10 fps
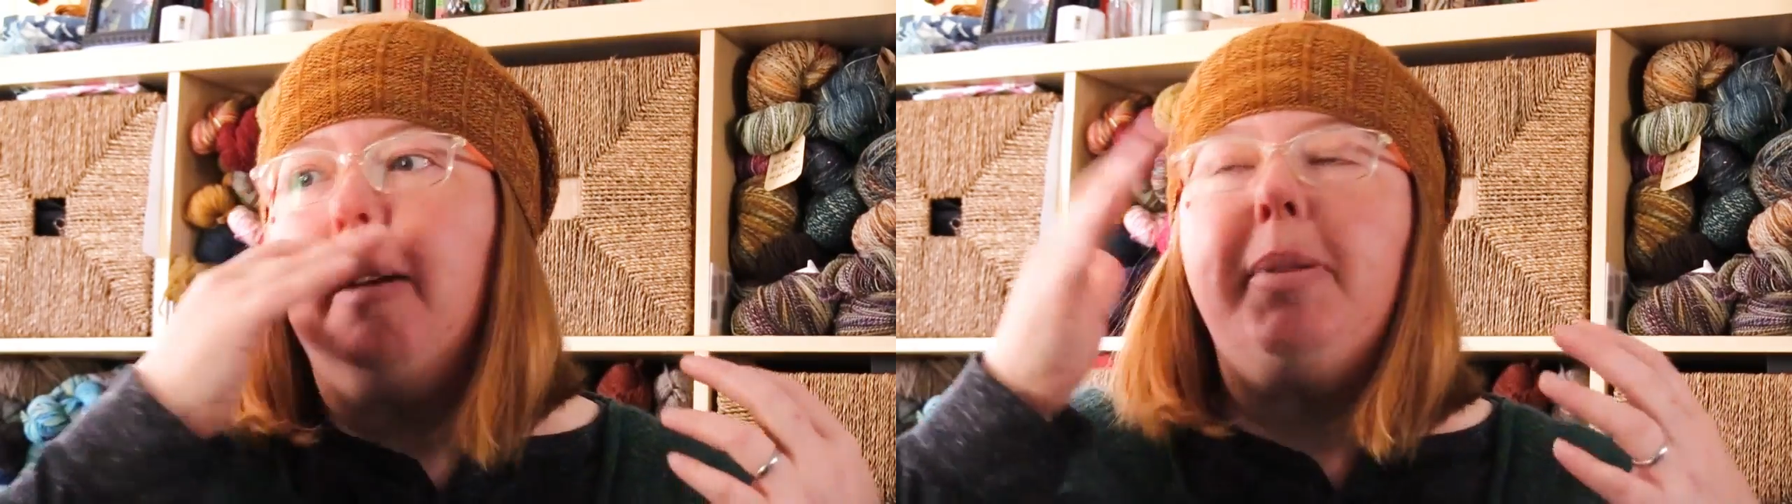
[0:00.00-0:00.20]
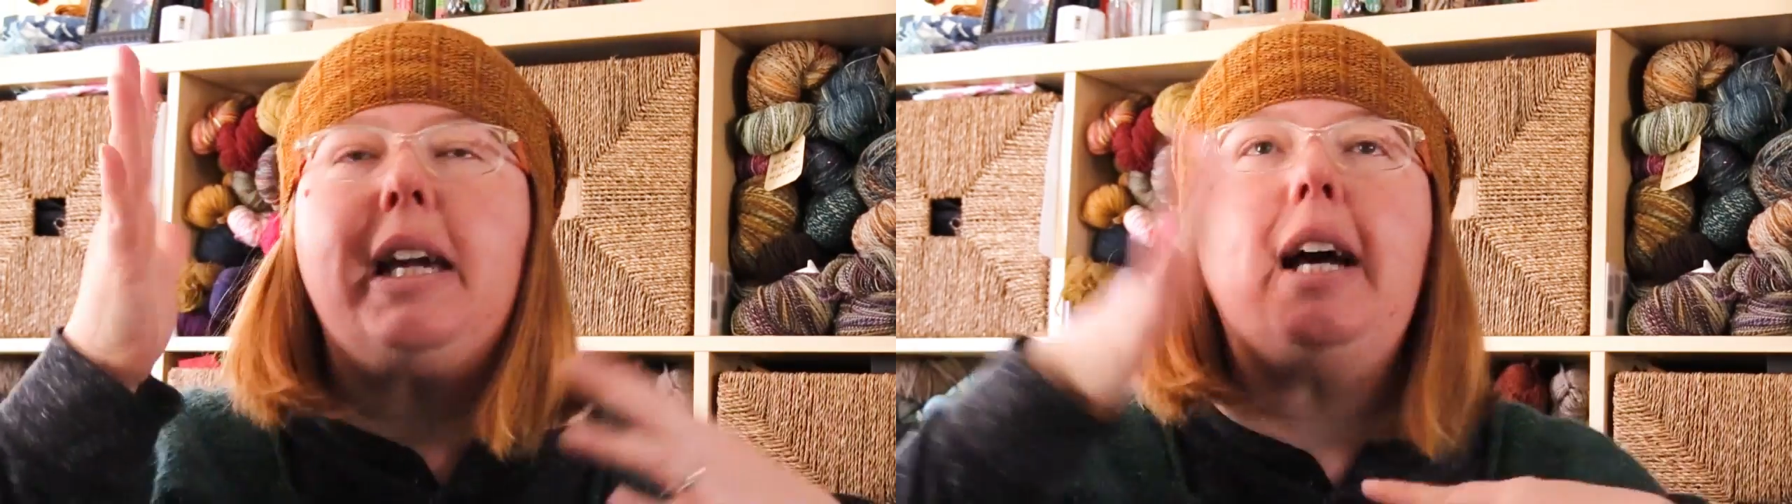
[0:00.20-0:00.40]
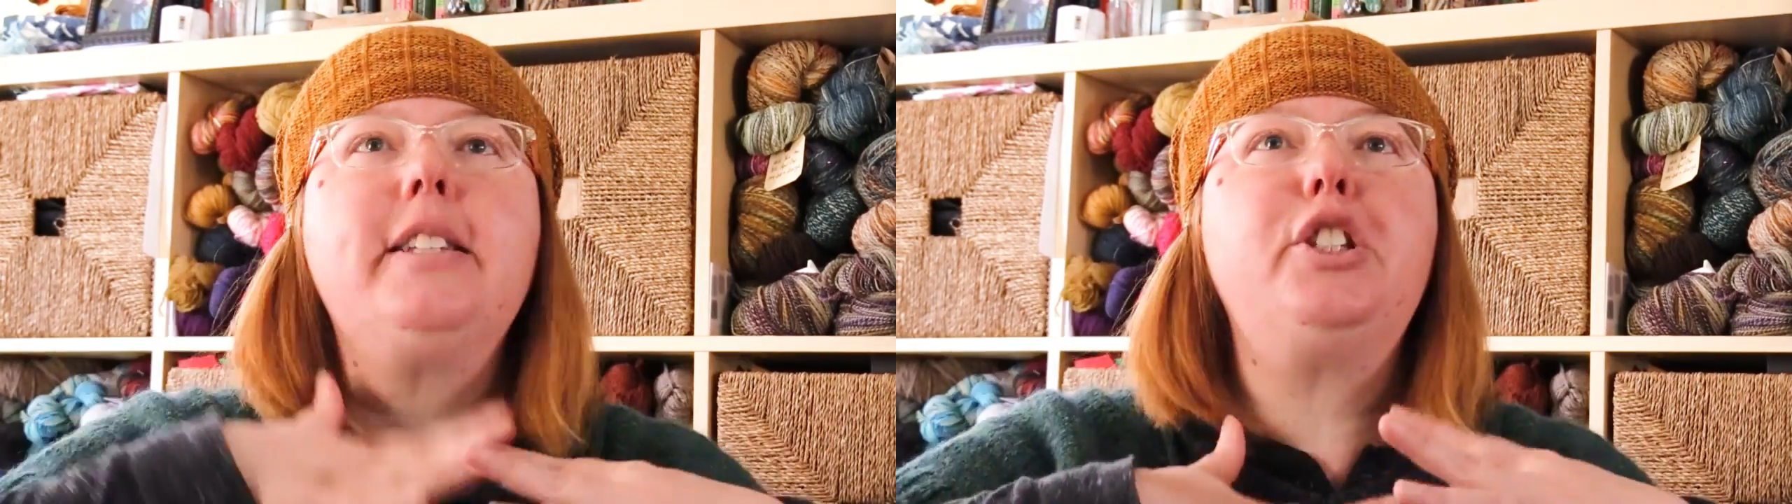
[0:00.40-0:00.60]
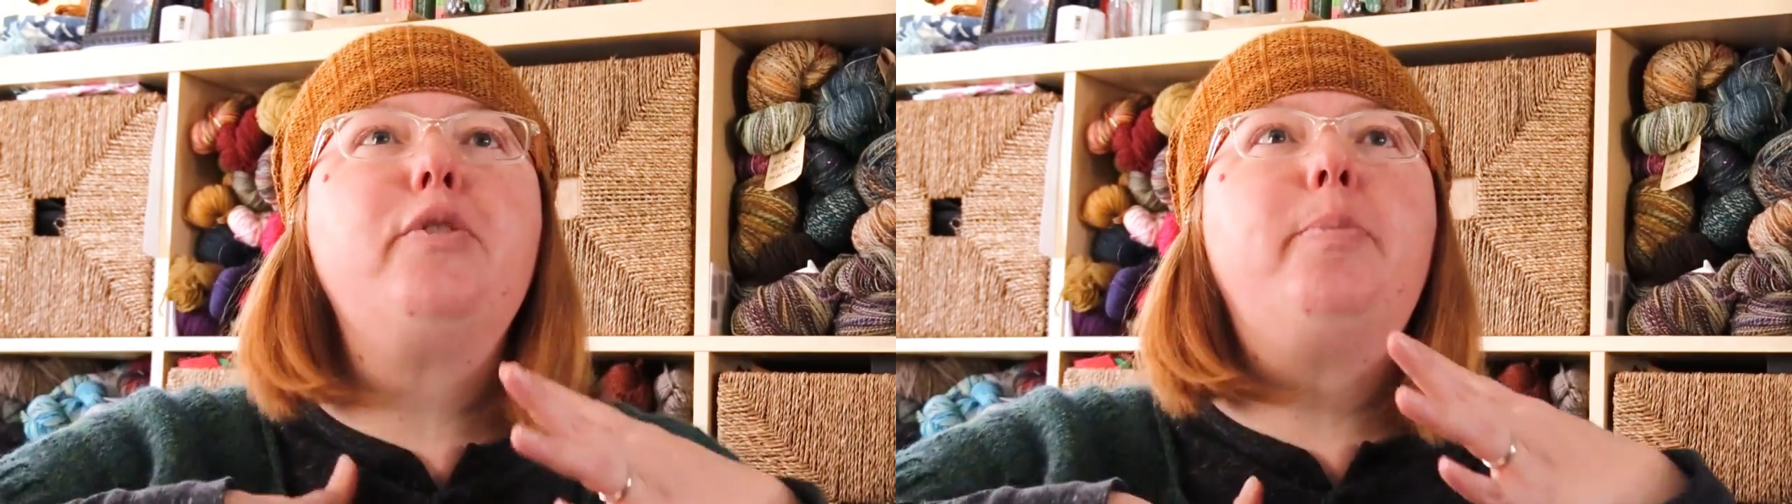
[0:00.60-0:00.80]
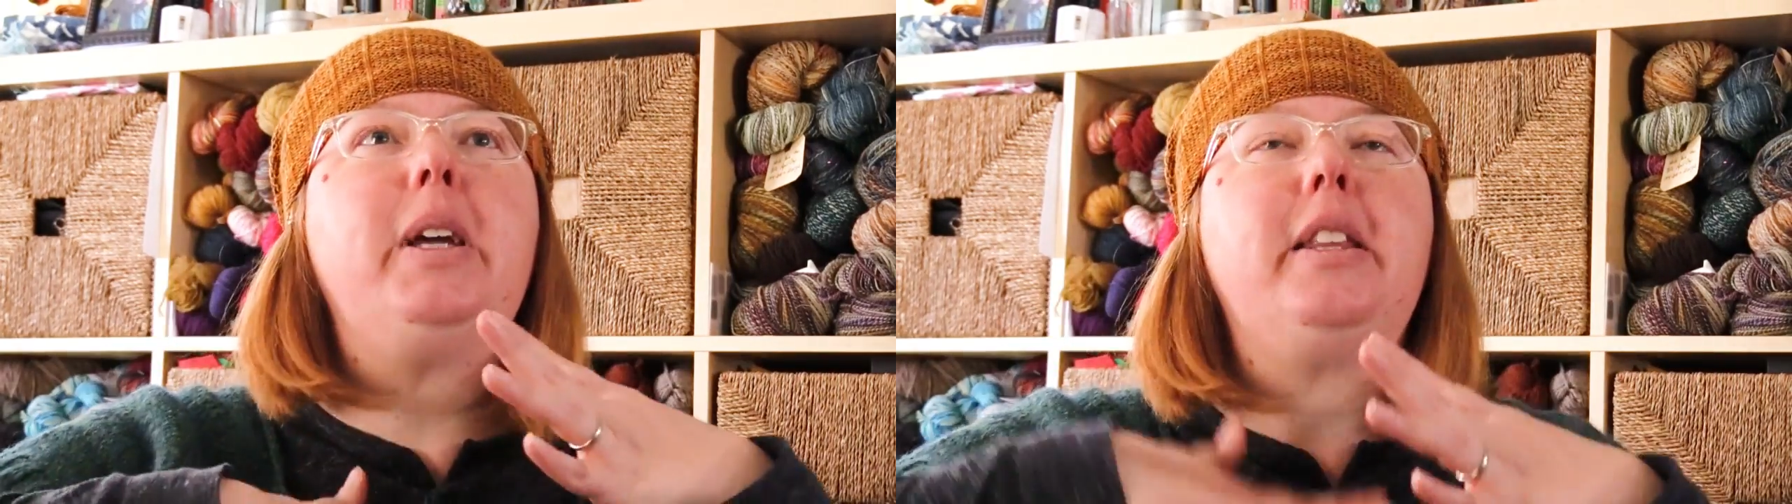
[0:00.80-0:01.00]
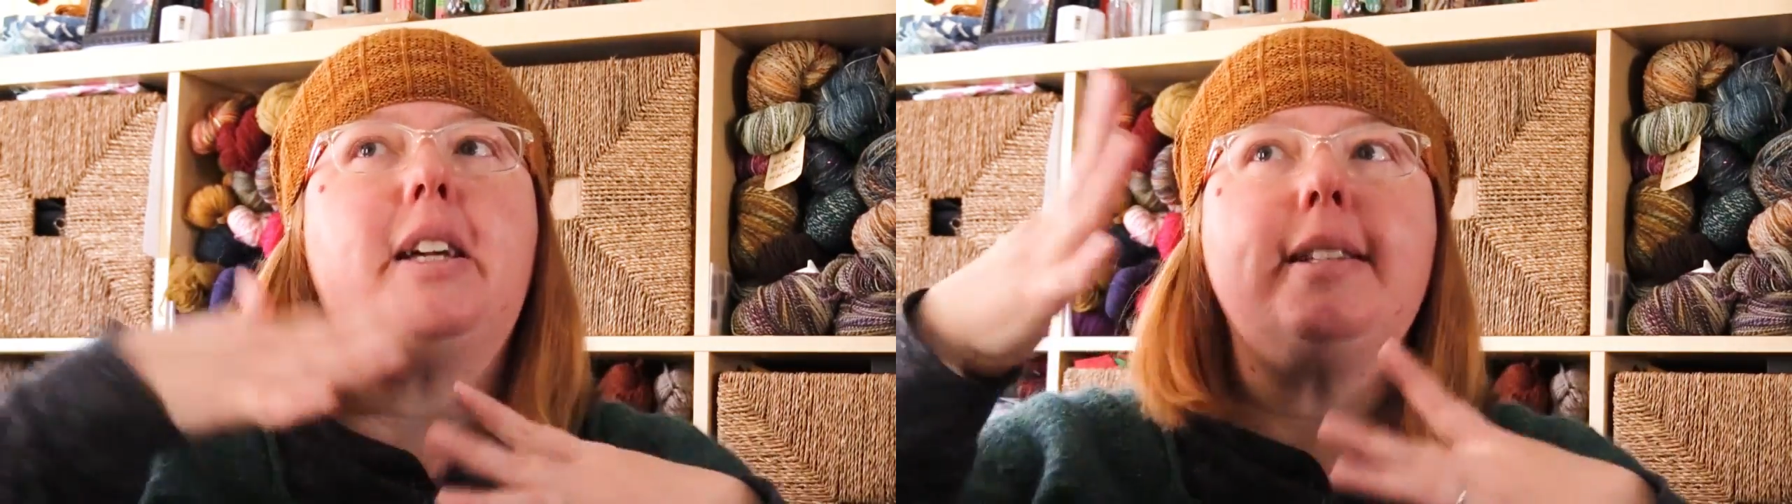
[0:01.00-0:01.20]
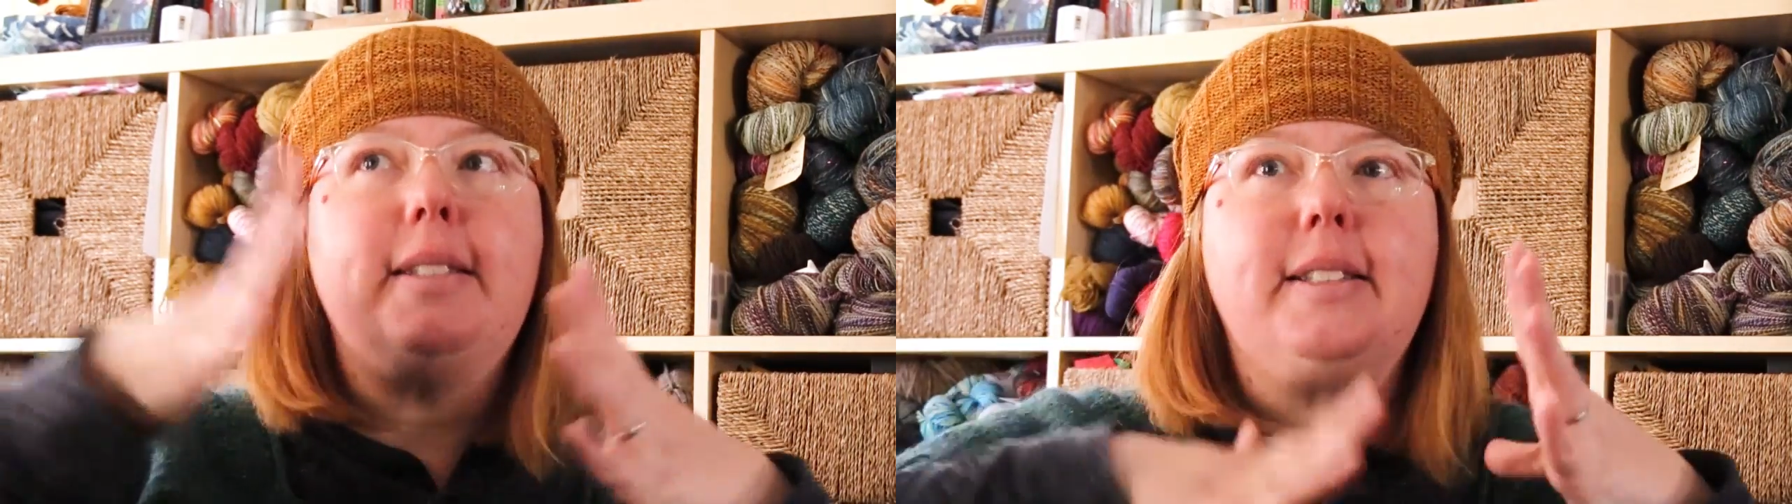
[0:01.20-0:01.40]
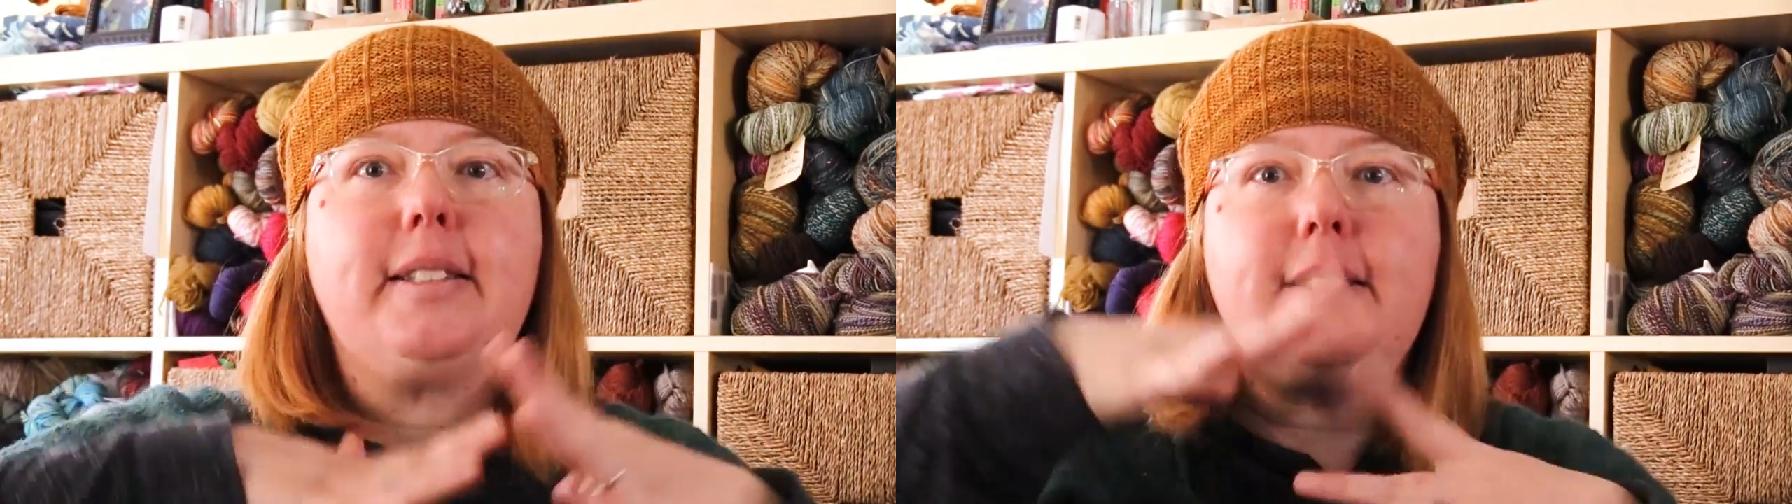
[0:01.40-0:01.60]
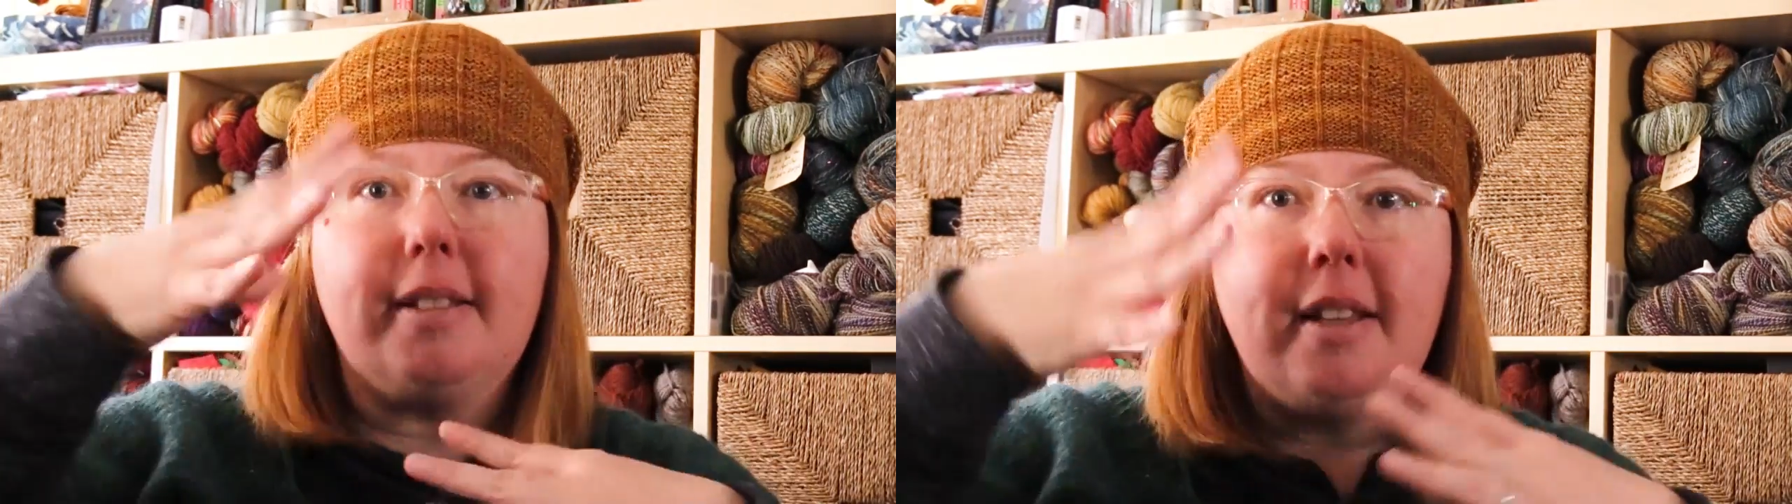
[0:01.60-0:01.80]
because you've been, because it's